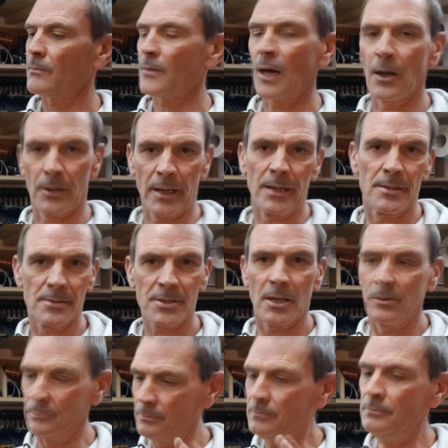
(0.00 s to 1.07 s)
Okay,
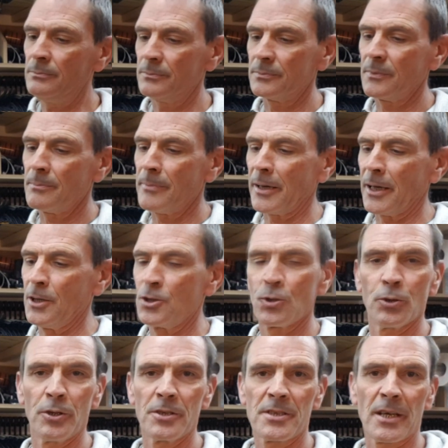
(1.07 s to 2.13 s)
so making
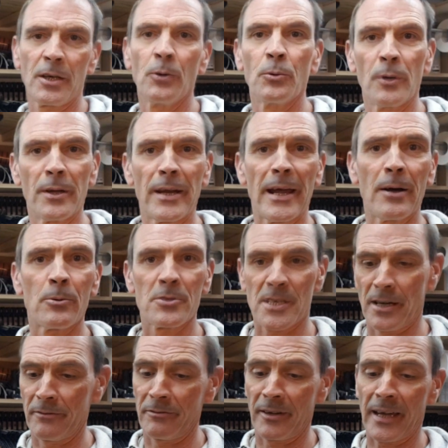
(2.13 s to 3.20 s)
sure you take all the nails
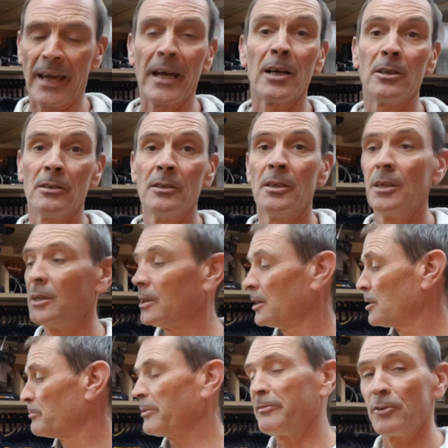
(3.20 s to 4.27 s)
and everything out
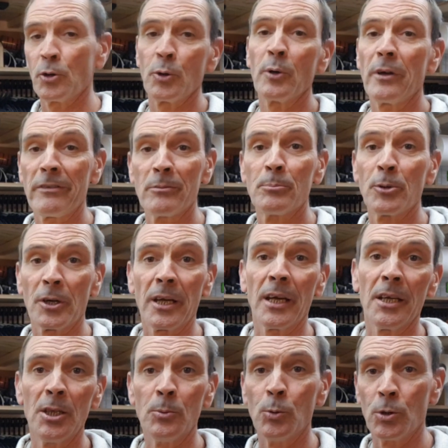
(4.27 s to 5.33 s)
before you even put it
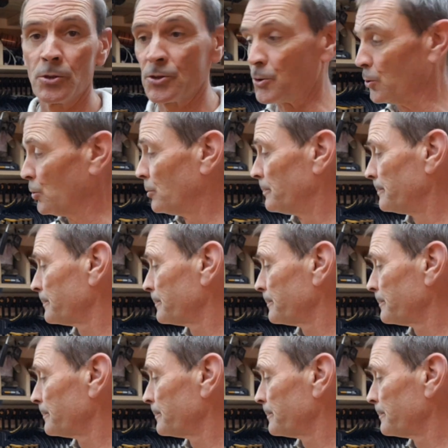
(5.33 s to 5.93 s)
in your wood store.